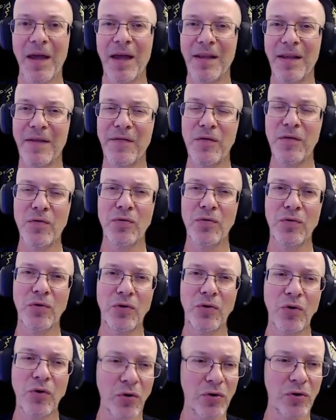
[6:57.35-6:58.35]
And if you
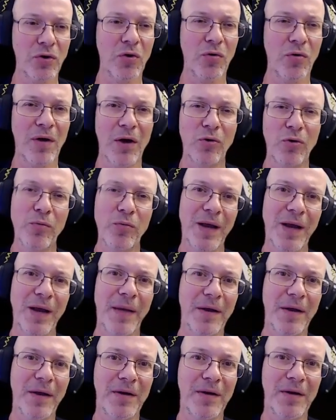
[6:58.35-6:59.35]
don't know how to
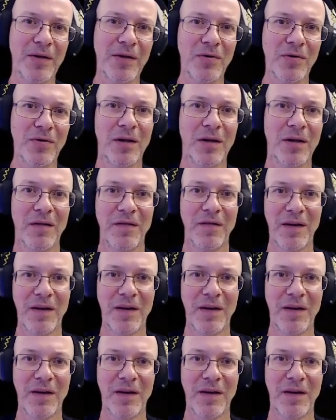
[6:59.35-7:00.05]
become a creator, then